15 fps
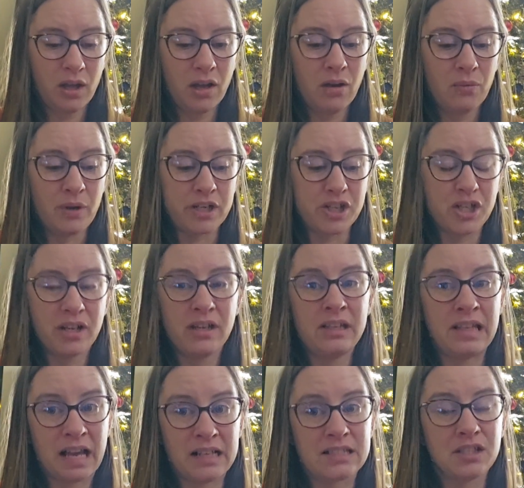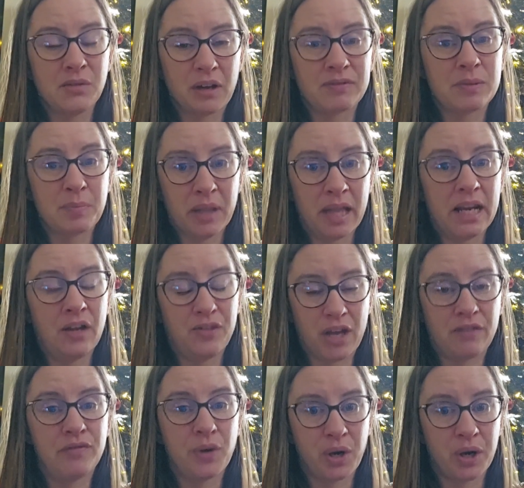which, yes, you have to plan out
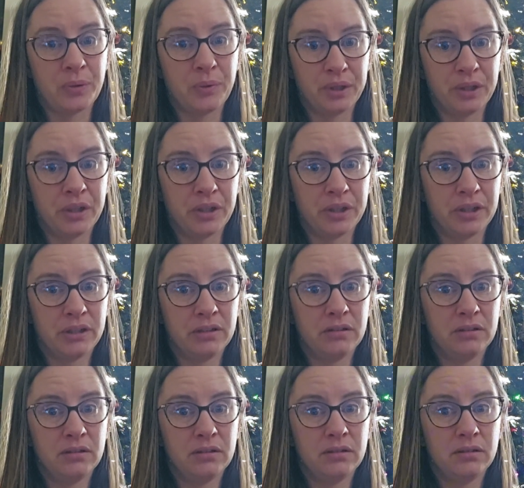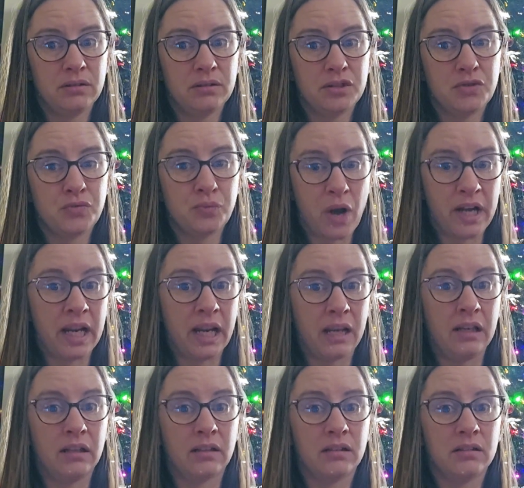that far when you're
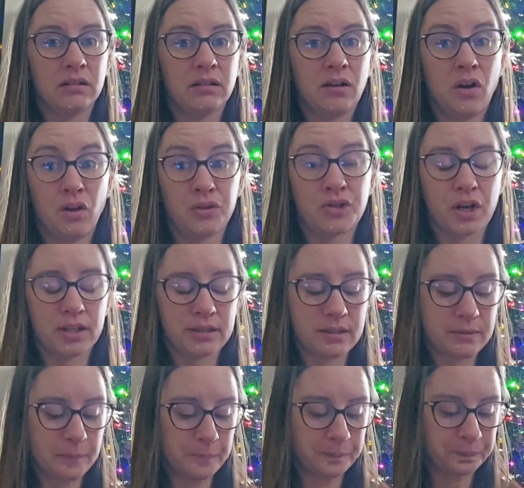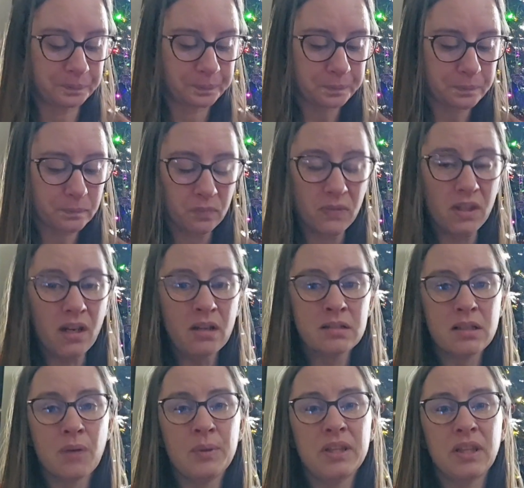running ultras, because
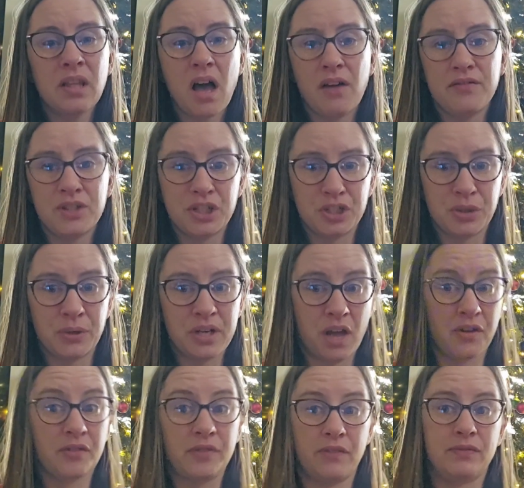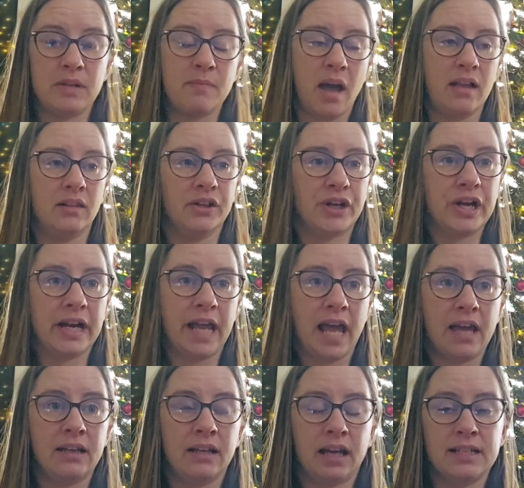I would love to do another 50 miler
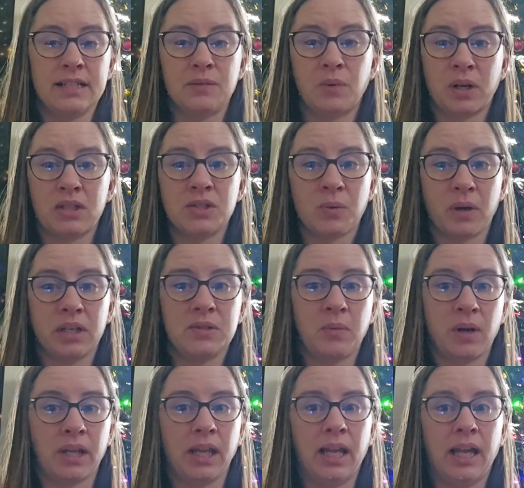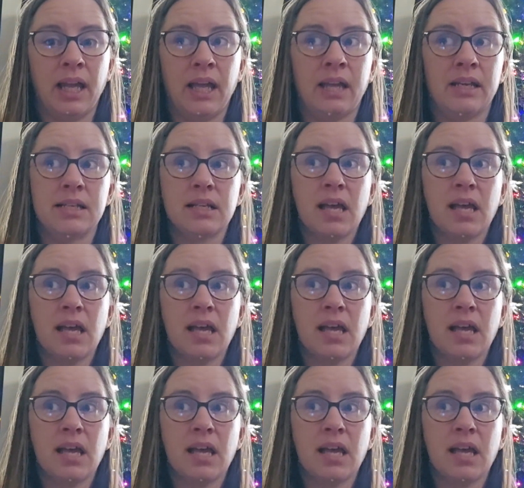again. I did one in 2020, and